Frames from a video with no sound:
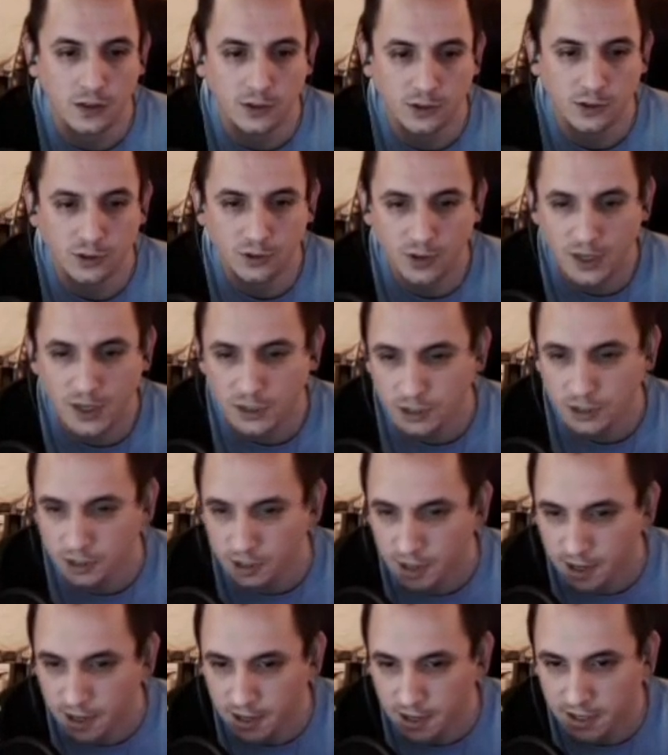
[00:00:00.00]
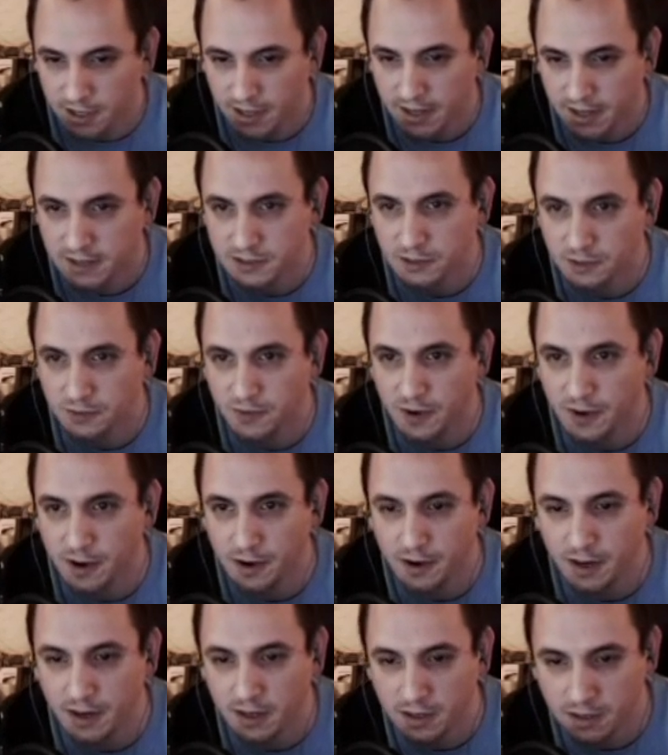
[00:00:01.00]
Treasure Knight has a
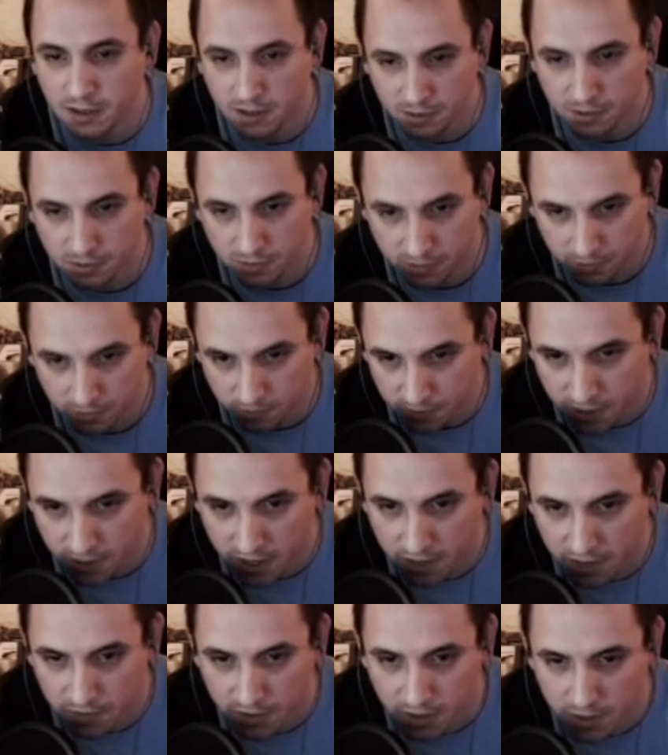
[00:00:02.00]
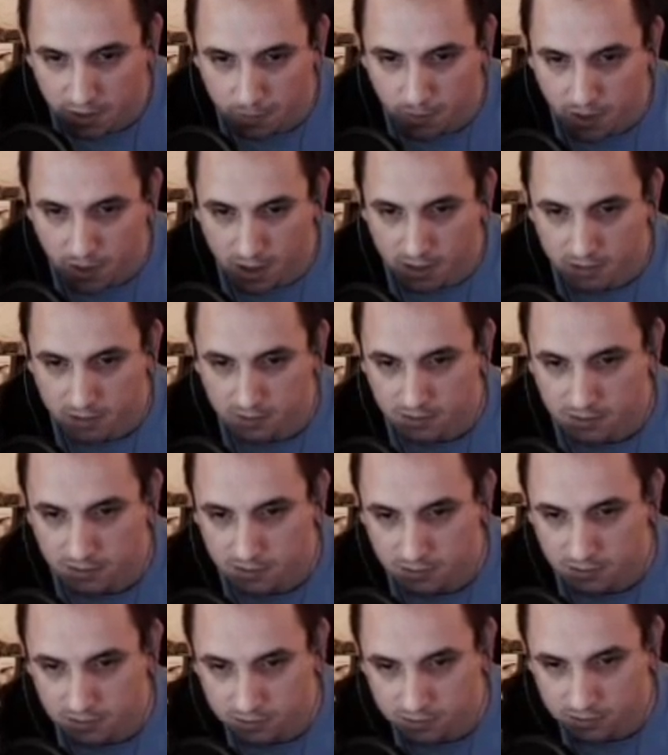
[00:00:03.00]
very forgiving
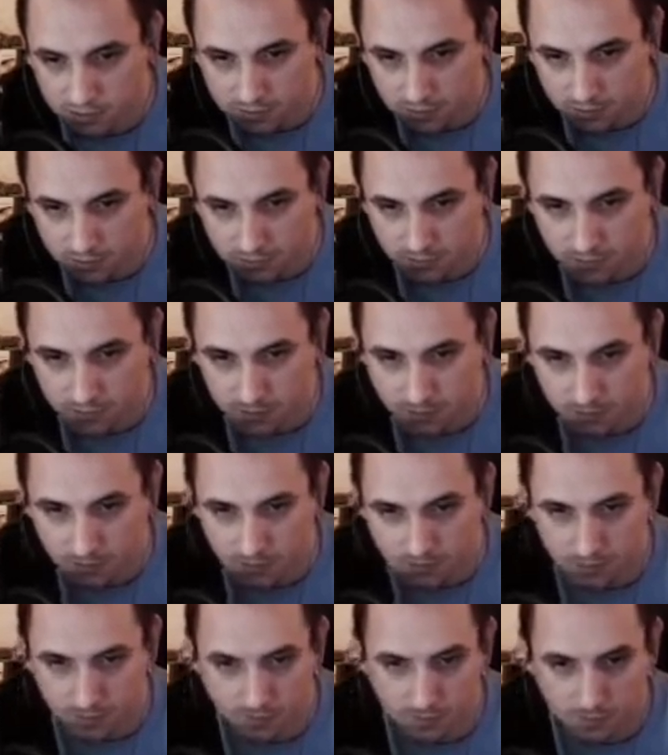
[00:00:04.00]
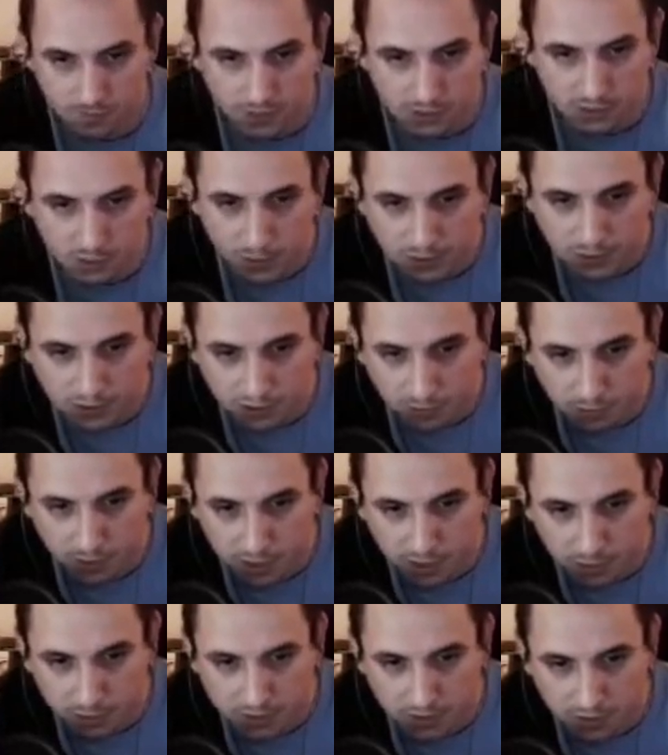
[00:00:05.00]
hitbox, especially when
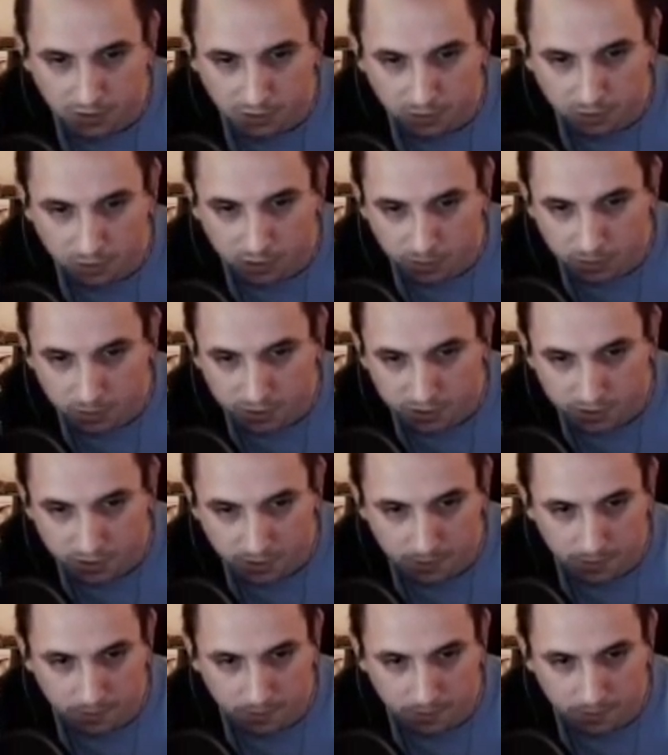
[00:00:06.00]
it comes to the orbs.